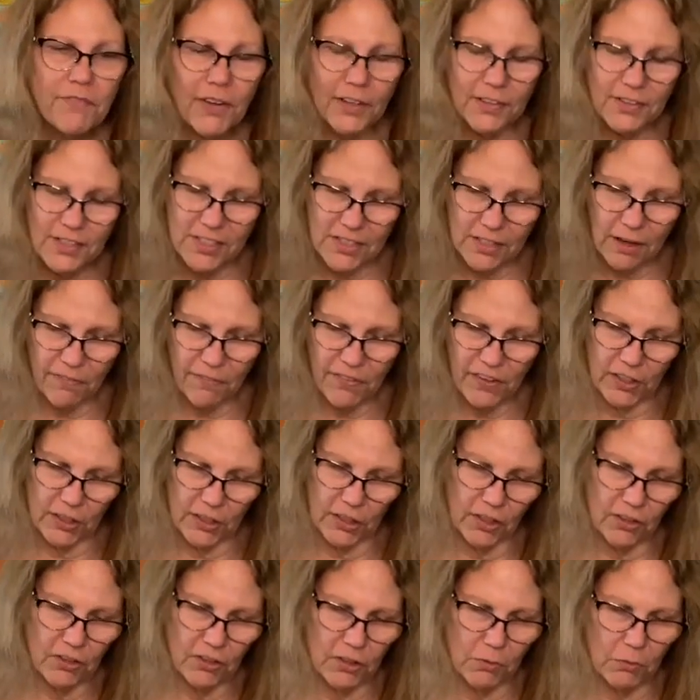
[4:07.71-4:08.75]
fun stuff
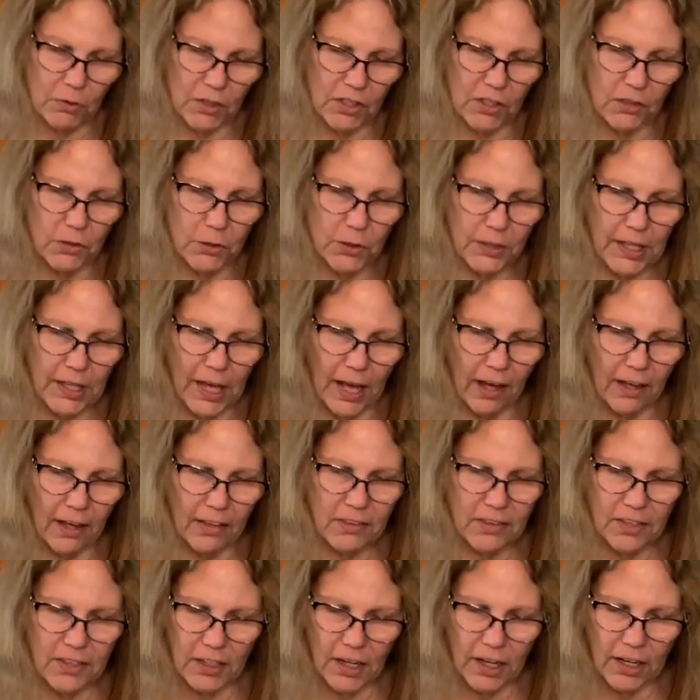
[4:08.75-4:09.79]
here that we're going to look
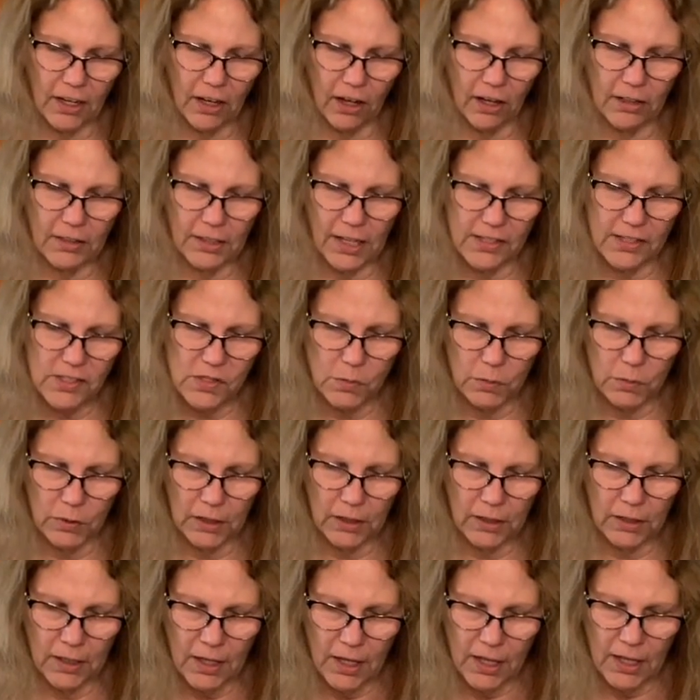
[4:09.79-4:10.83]
at that I got last
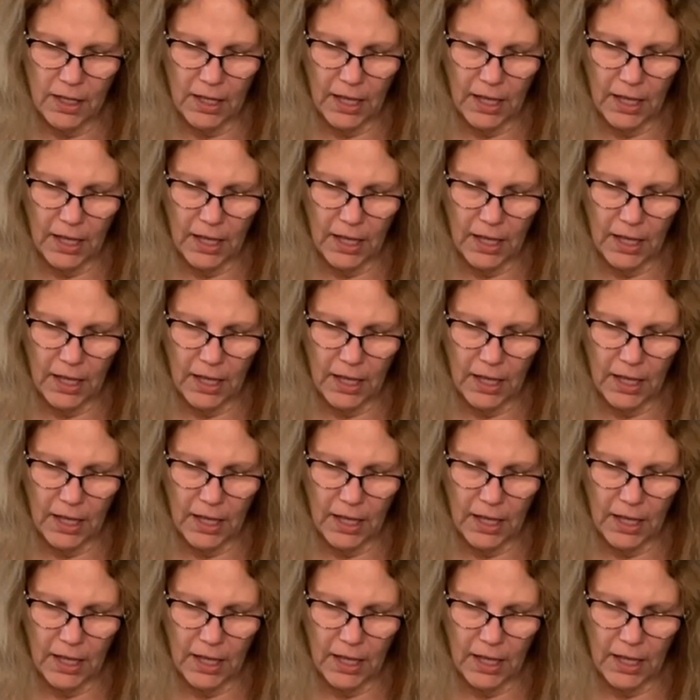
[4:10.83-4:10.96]
week.